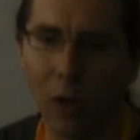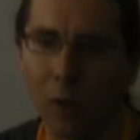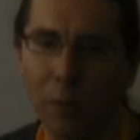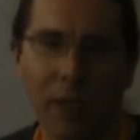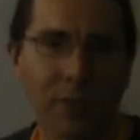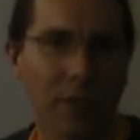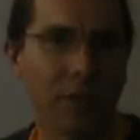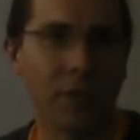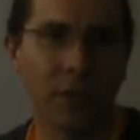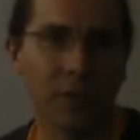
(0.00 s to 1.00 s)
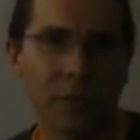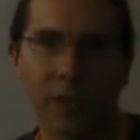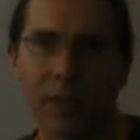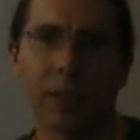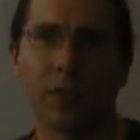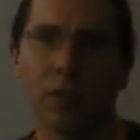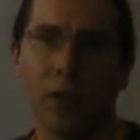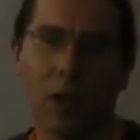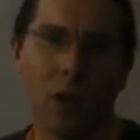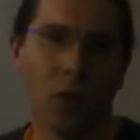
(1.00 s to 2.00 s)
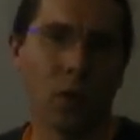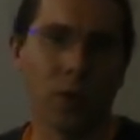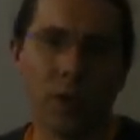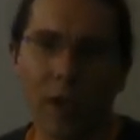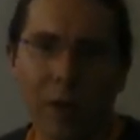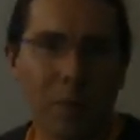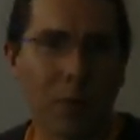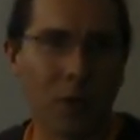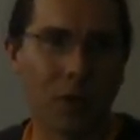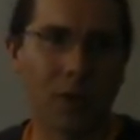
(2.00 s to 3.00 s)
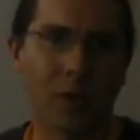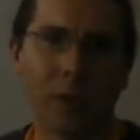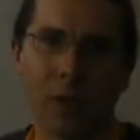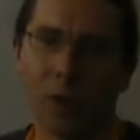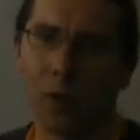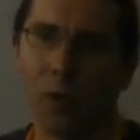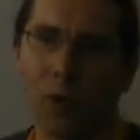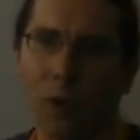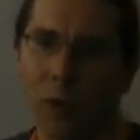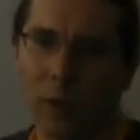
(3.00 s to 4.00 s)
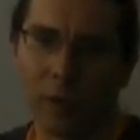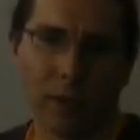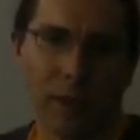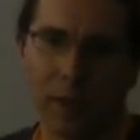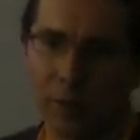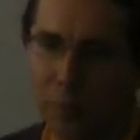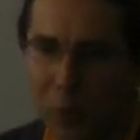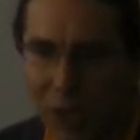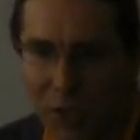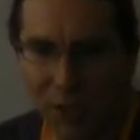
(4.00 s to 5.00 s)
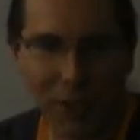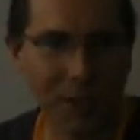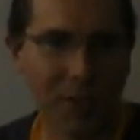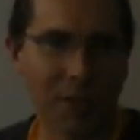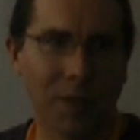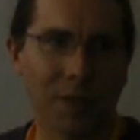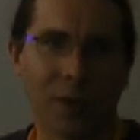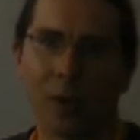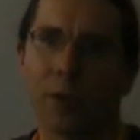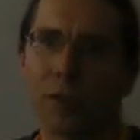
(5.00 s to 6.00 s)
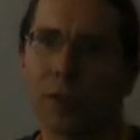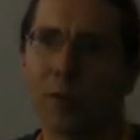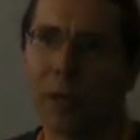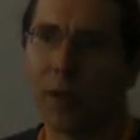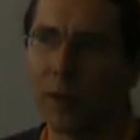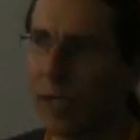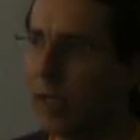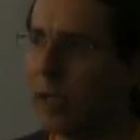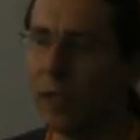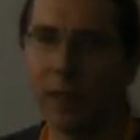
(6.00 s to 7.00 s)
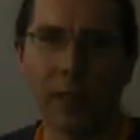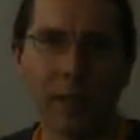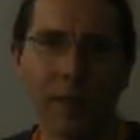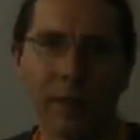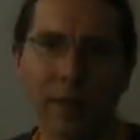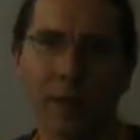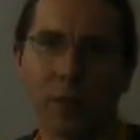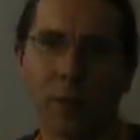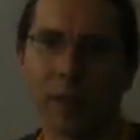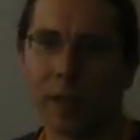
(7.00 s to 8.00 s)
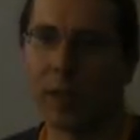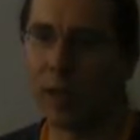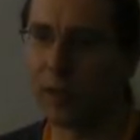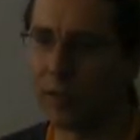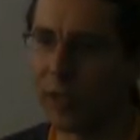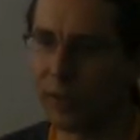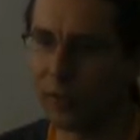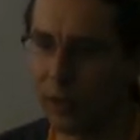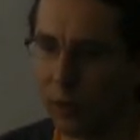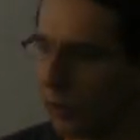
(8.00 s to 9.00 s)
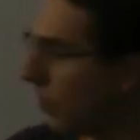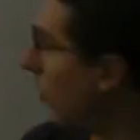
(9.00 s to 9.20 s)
color based on distance, or number, or expression, or just about anything within LSX. So you